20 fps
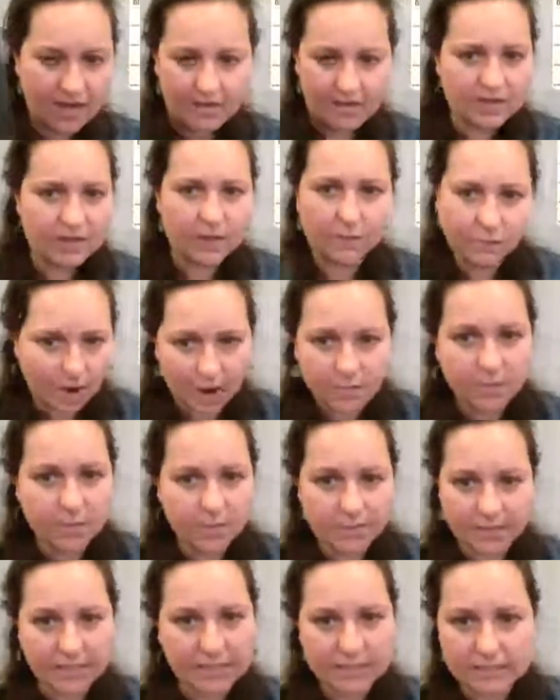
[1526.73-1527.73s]
I think it
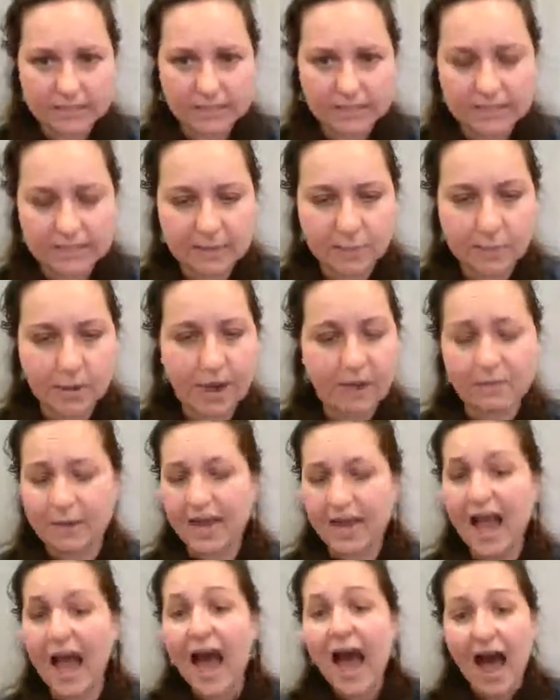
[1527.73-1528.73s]
probably is in some way, but